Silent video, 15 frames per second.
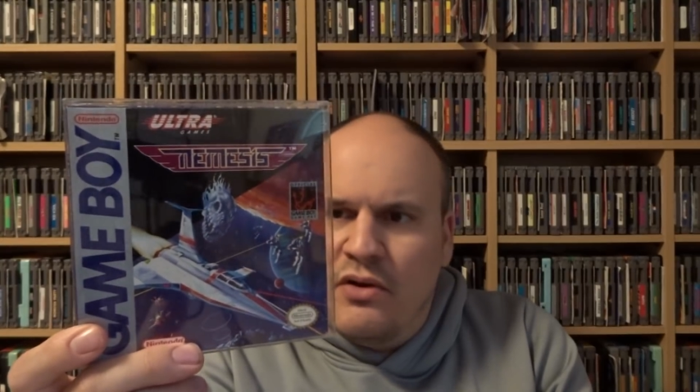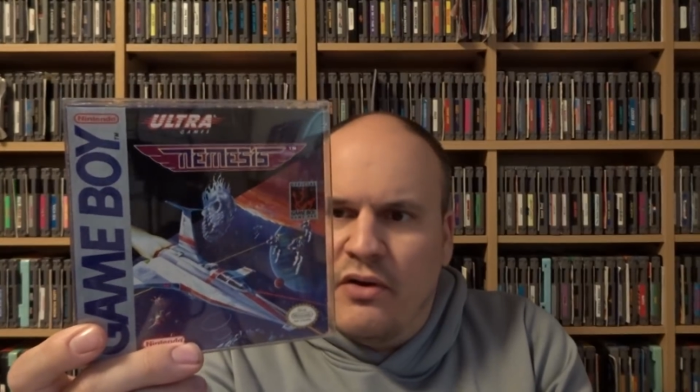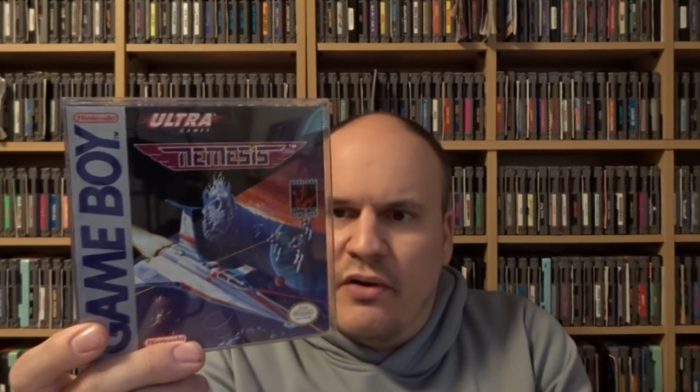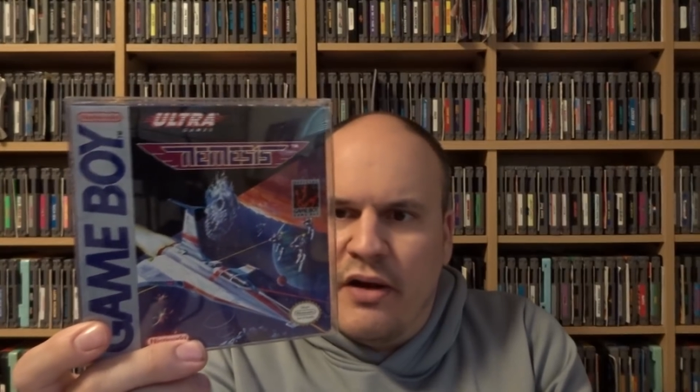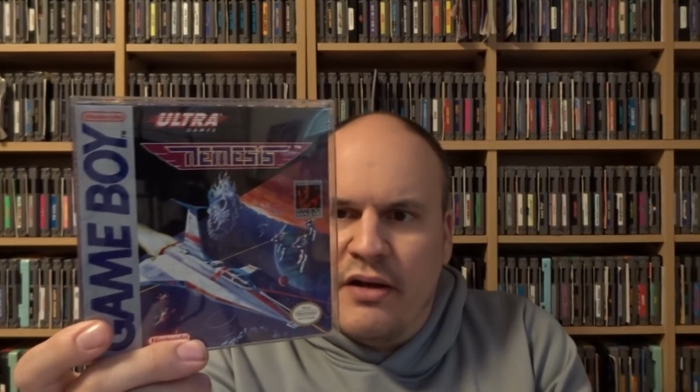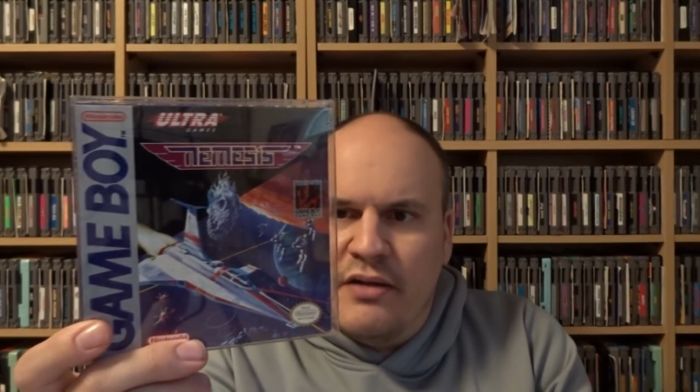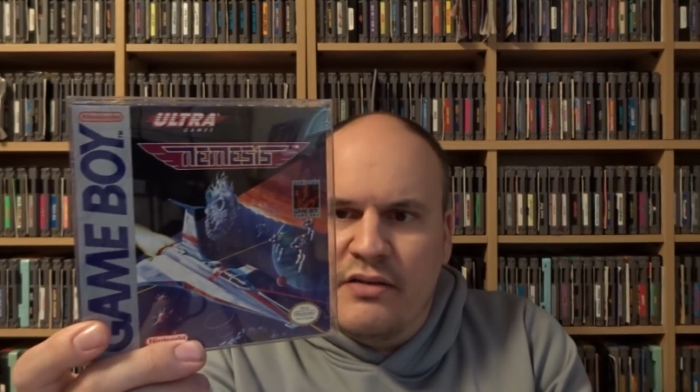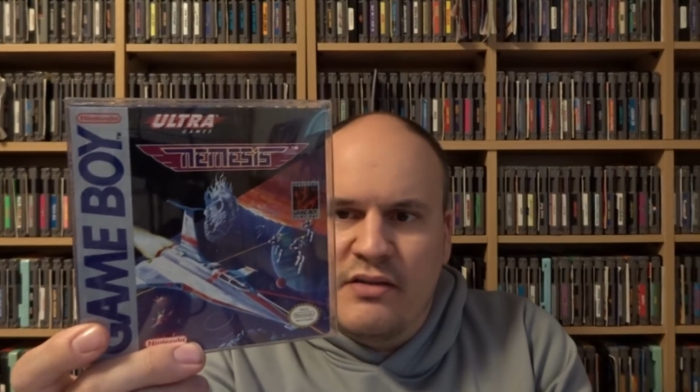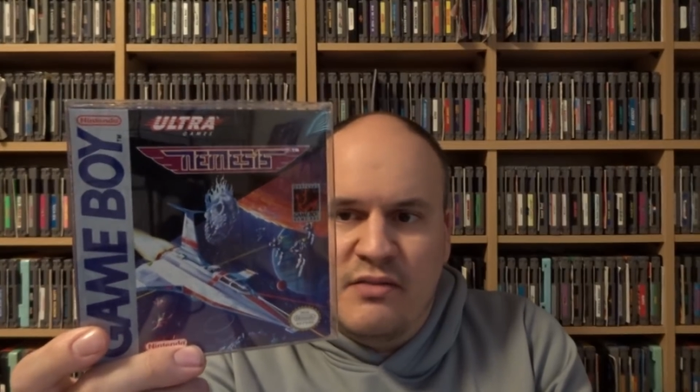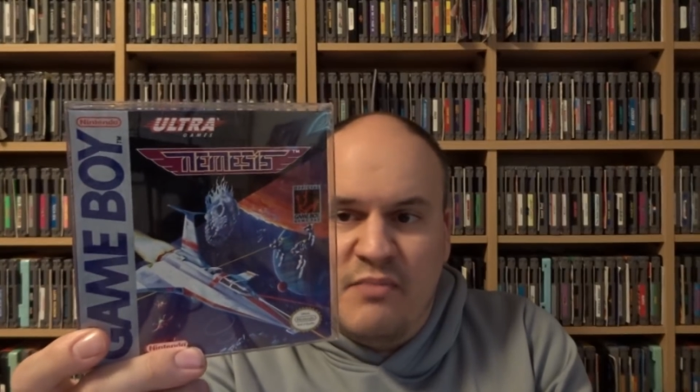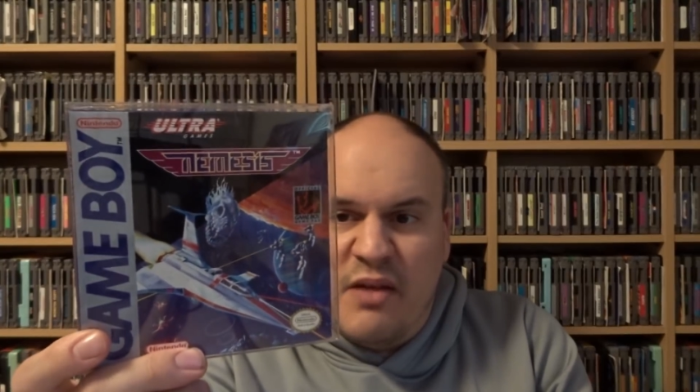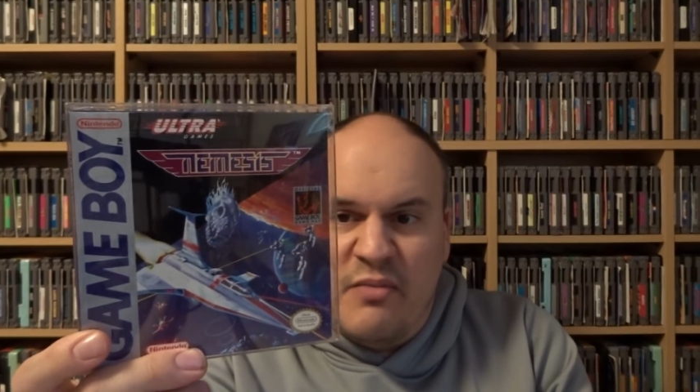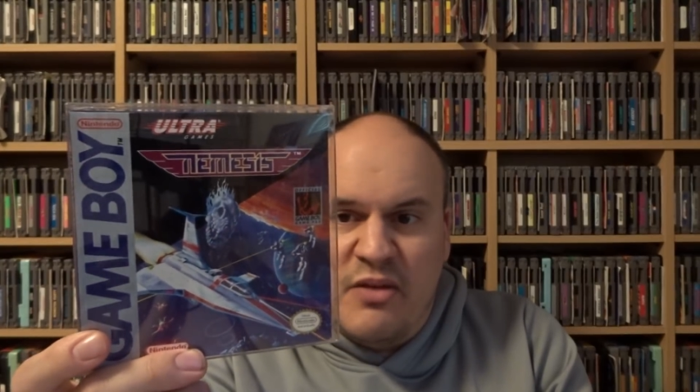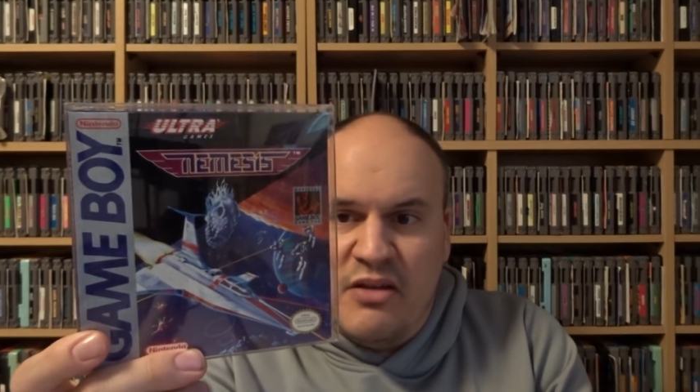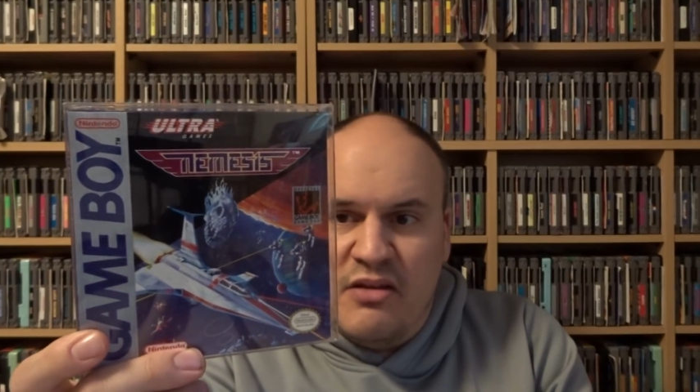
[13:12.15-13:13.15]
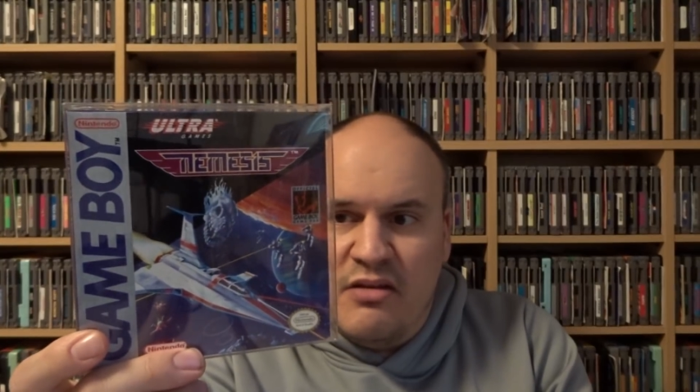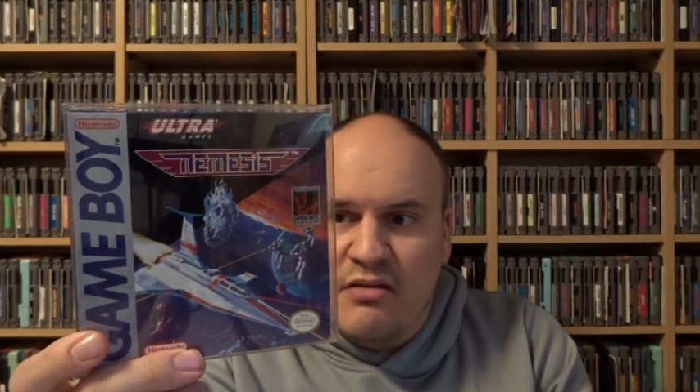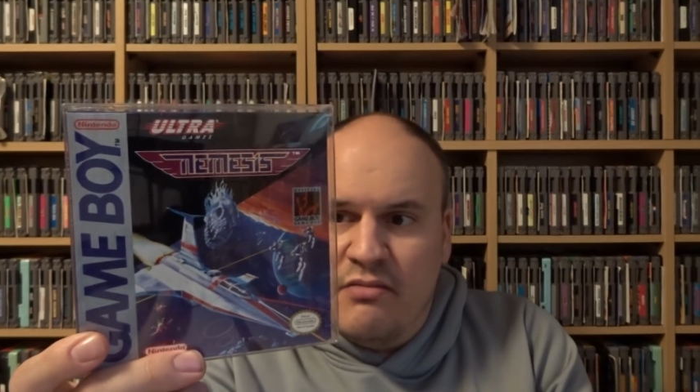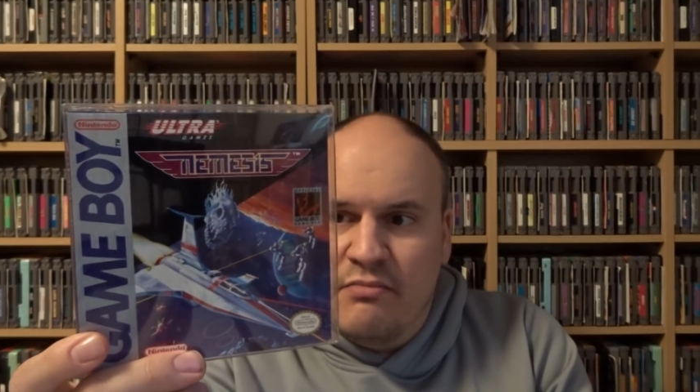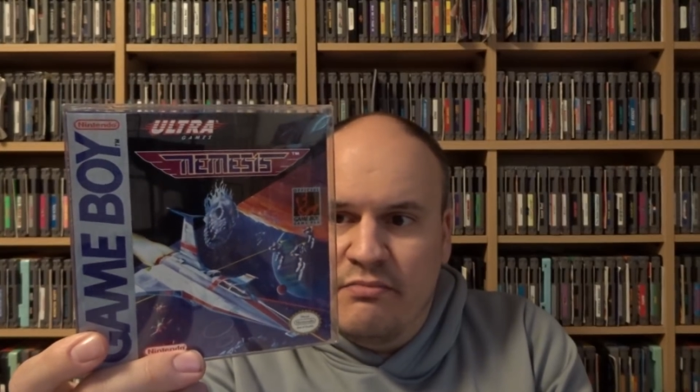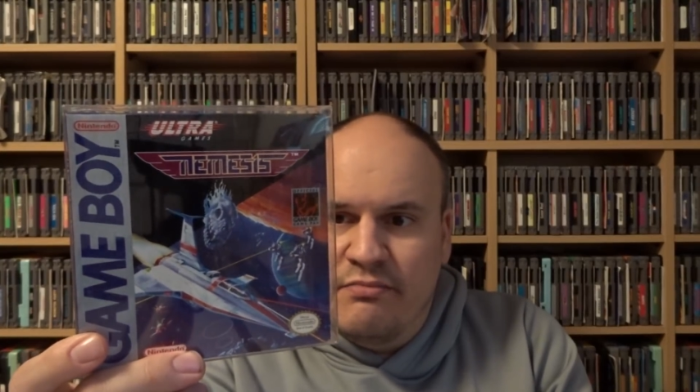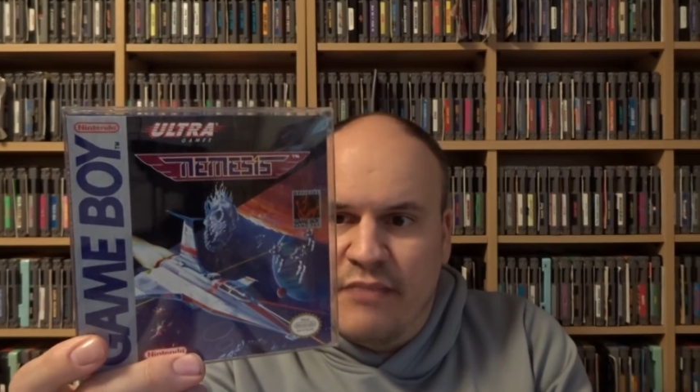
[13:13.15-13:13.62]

or Gradius maybe,